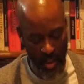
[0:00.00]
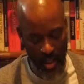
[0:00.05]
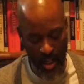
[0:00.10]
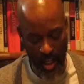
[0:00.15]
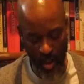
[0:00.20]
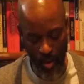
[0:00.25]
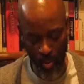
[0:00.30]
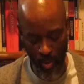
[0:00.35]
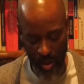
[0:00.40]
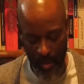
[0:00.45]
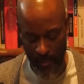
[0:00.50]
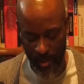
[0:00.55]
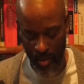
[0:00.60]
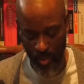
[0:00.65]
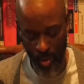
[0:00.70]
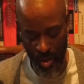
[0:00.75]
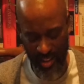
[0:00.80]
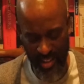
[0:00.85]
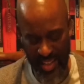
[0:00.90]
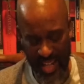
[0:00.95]
and women
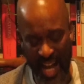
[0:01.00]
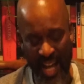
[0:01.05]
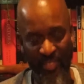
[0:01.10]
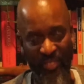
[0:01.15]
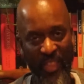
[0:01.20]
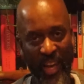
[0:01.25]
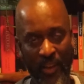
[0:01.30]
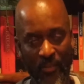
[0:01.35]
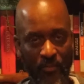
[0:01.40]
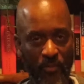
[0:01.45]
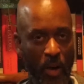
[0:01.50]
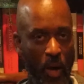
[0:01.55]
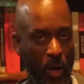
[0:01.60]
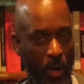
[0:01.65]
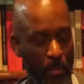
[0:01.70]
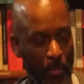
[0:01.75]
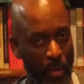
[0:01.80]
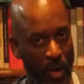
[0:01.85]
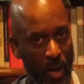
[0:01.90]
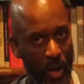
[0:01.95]
were not that far
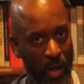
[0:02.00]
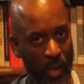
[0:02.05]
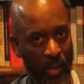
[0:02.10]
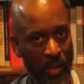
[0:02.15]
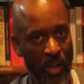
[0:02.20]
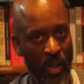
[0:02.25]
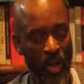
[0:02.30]
apart,